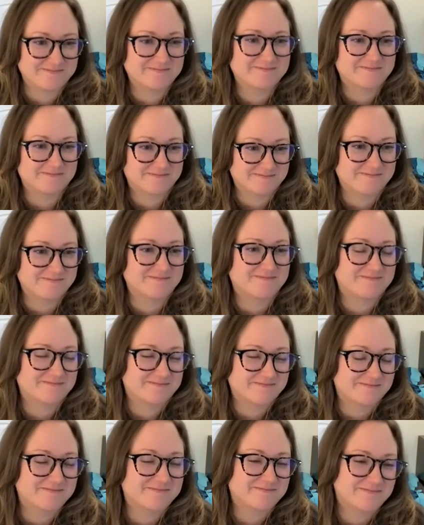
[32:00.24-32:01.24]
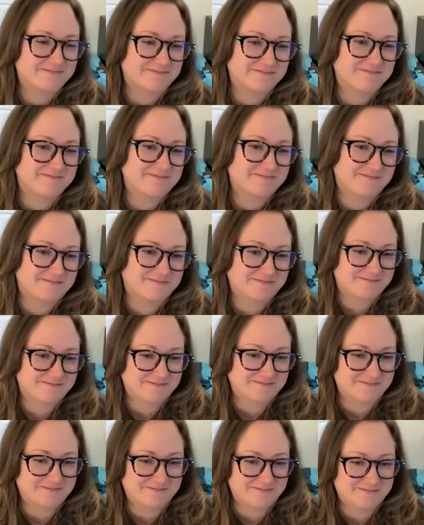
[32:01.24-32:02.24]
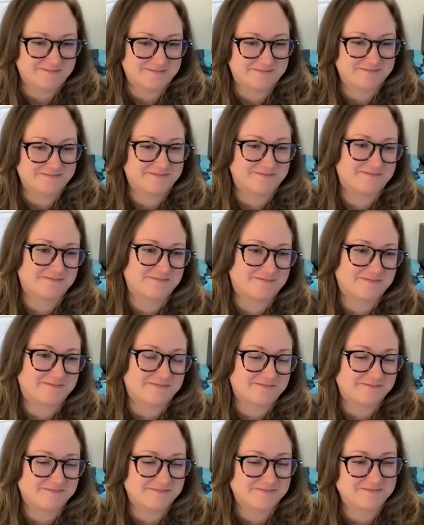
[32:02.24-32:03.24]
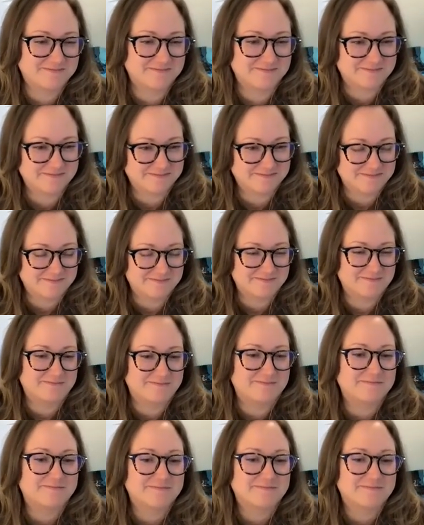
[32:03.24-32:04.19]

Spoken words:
(not speaking)